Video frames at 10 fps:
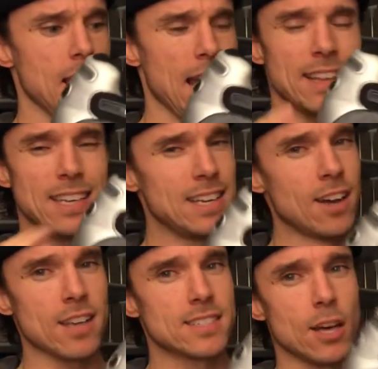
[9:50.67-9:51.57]
and they did
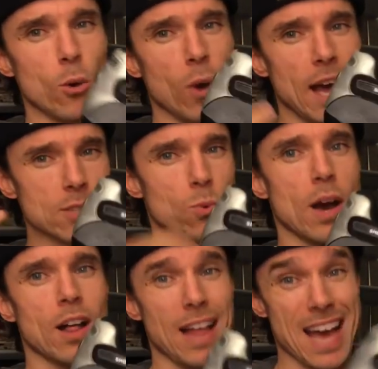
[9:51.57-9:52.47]
not sell as
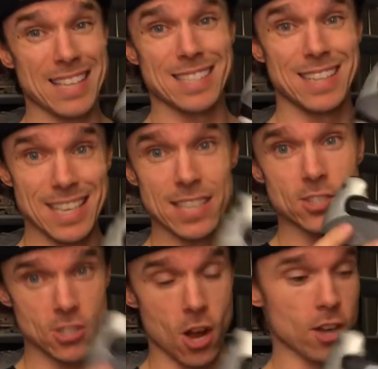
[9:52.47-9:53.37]
well as
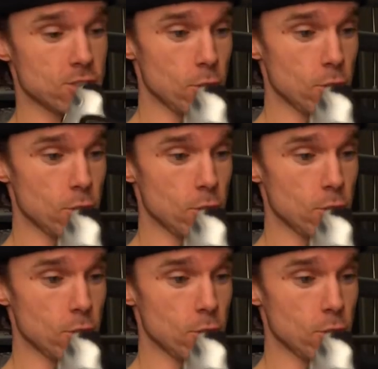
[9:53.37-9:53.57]
these SHOX.